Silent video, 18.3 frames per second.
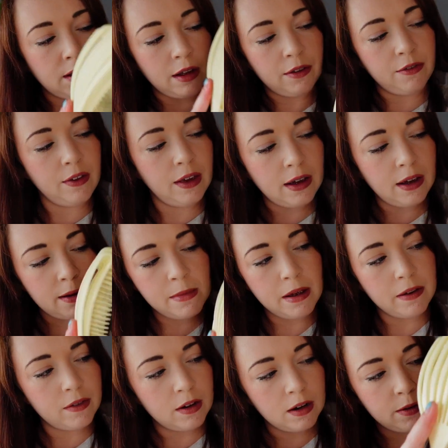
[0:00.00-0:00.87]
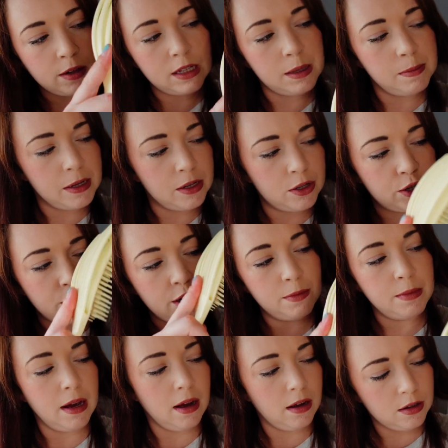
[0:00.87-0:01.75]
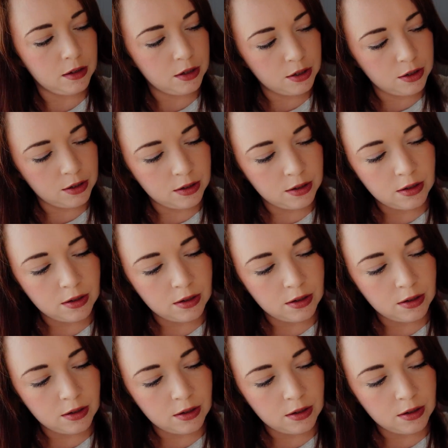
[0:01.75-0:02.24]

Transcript: I feel I may have done a smidge too much,